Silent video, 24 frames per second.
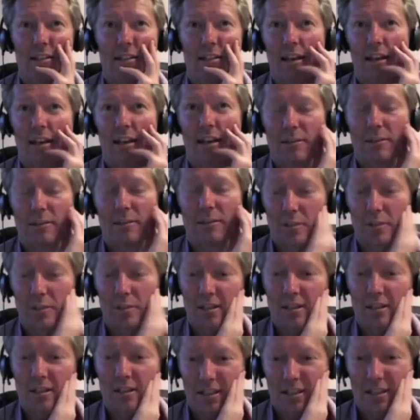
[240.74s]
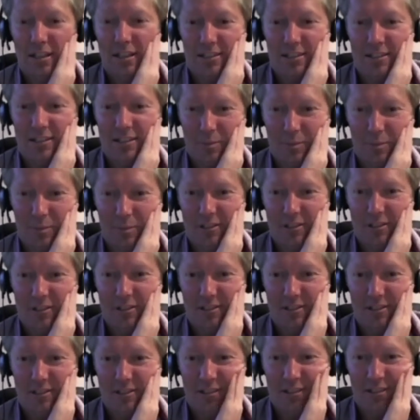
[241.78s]
some pretty intense
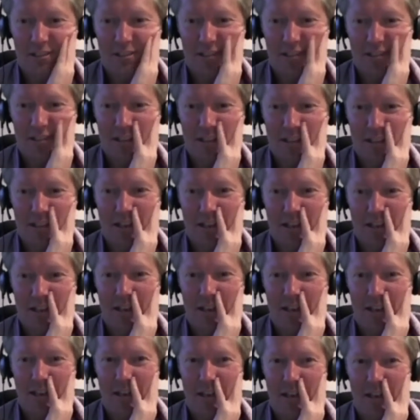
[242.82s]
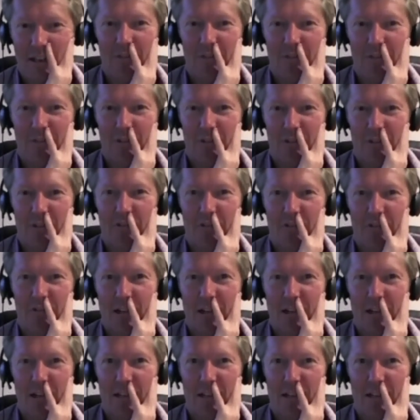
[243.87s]
experiences in the first 3
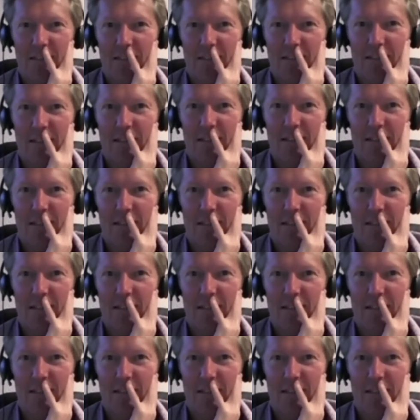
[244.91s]
days.